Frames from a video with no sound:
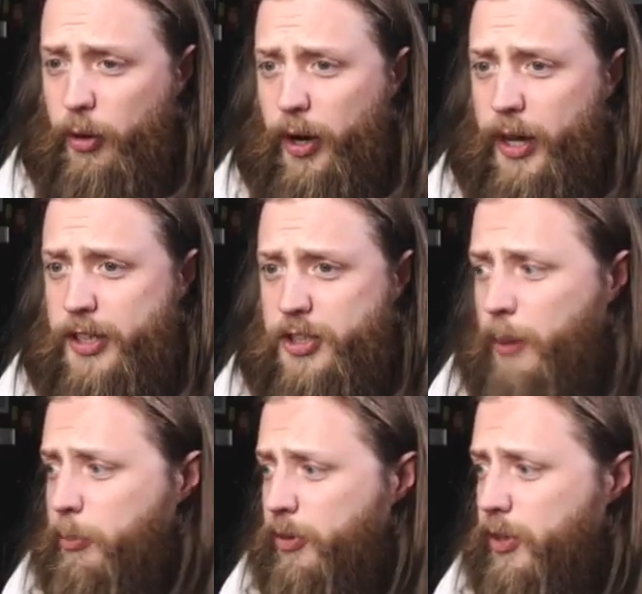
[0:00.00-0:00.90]
We created a
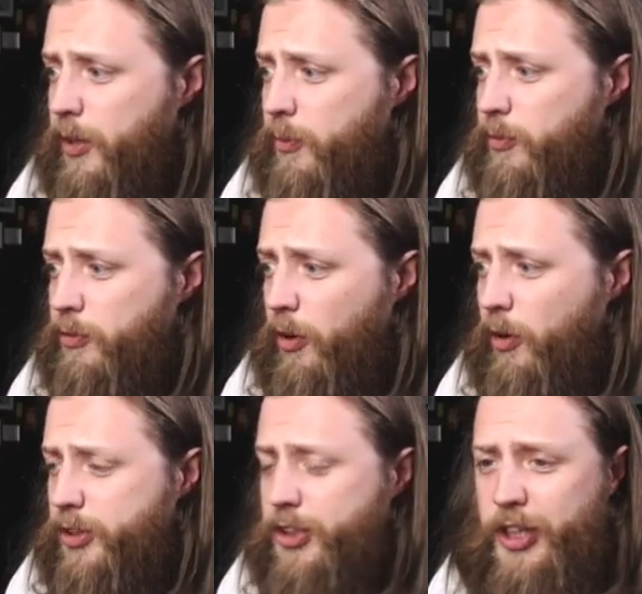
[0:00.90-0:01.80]
separate thing
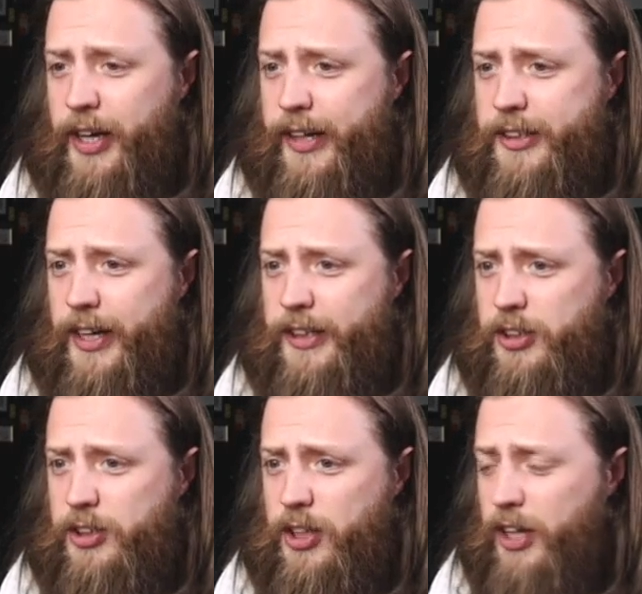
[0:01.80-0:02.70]
for CI
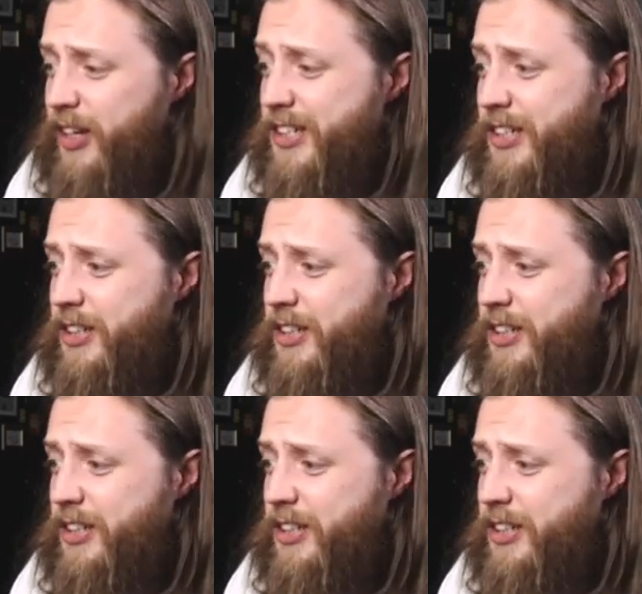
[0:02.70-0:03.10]
tests and